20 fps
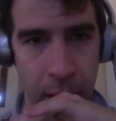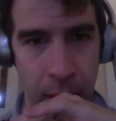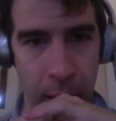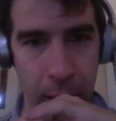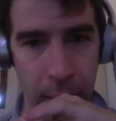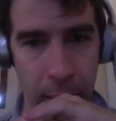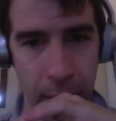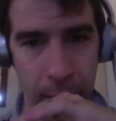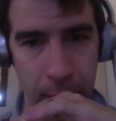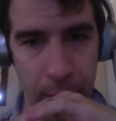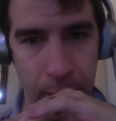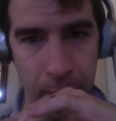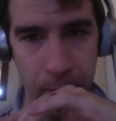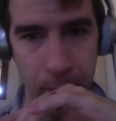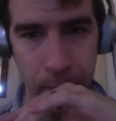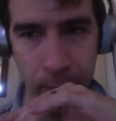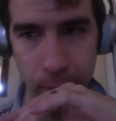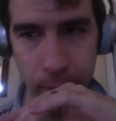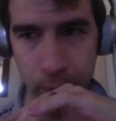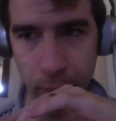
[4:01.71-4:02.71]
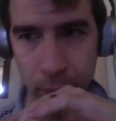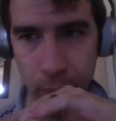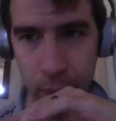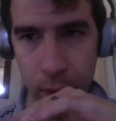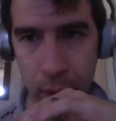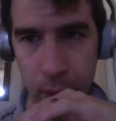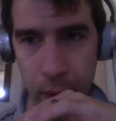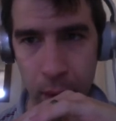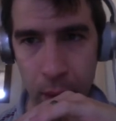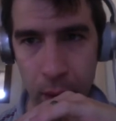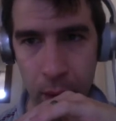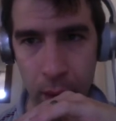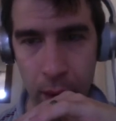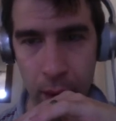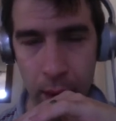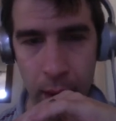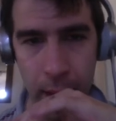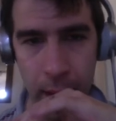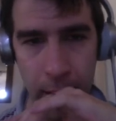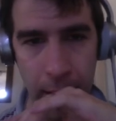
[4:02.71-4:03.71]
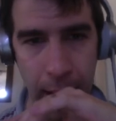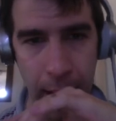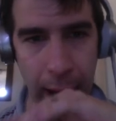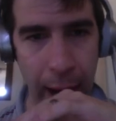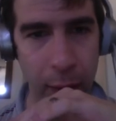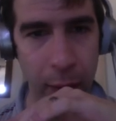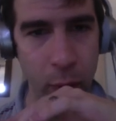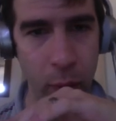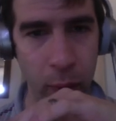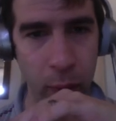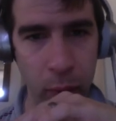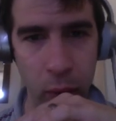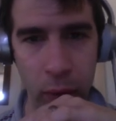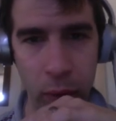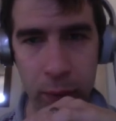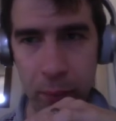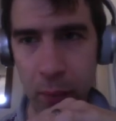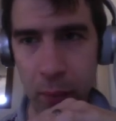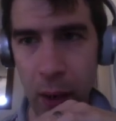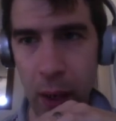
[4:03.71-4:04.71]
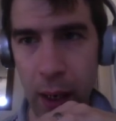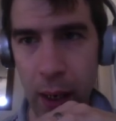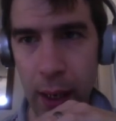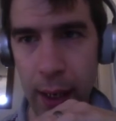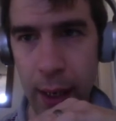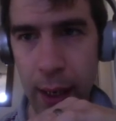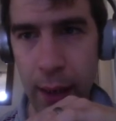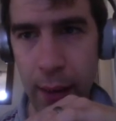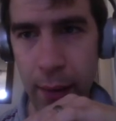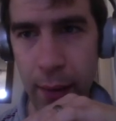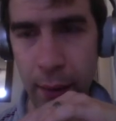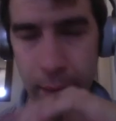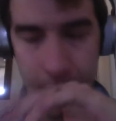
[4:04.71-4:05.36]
I will put my